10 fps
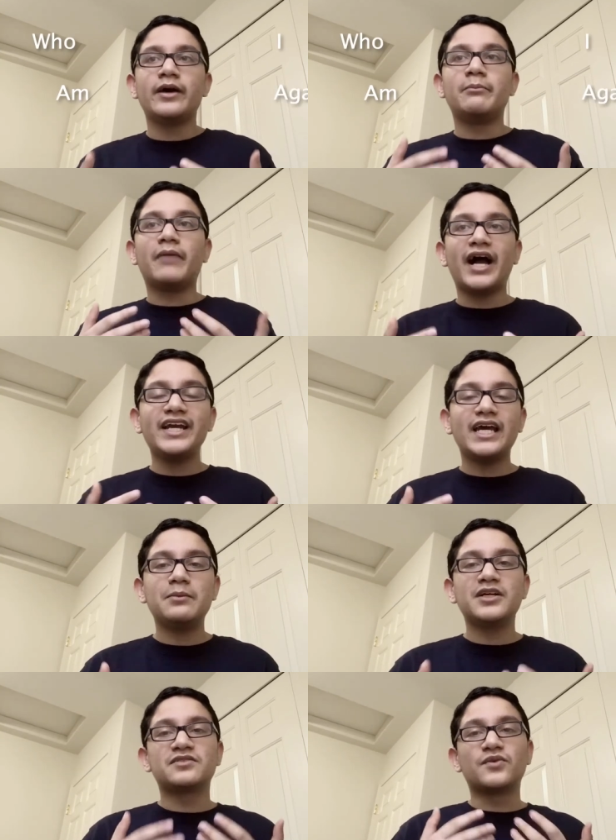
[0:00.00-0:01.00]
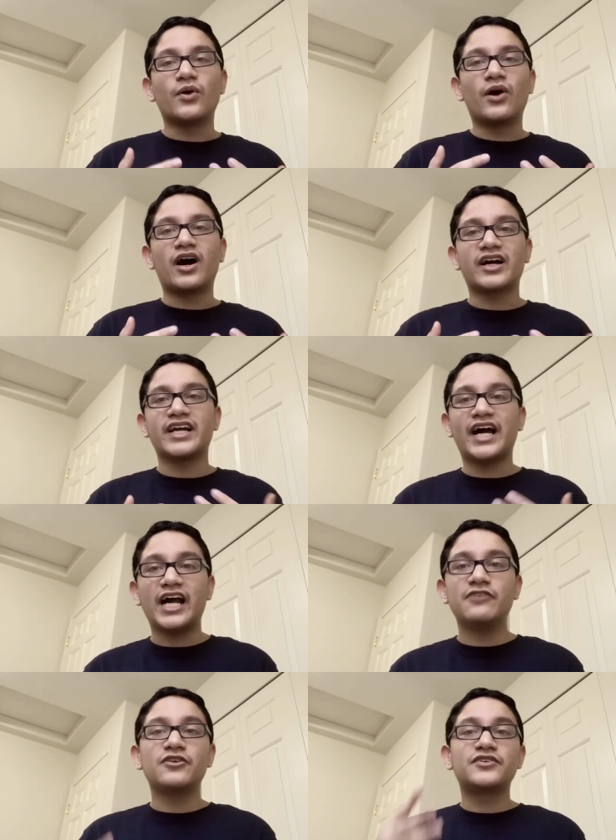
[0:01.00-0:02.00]
My name is Rohak and I
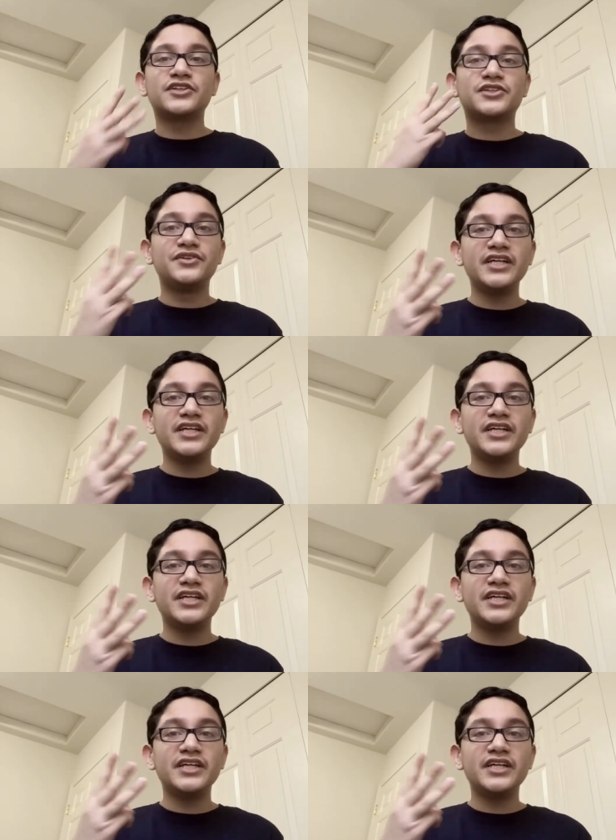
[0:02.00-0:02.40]
have over 3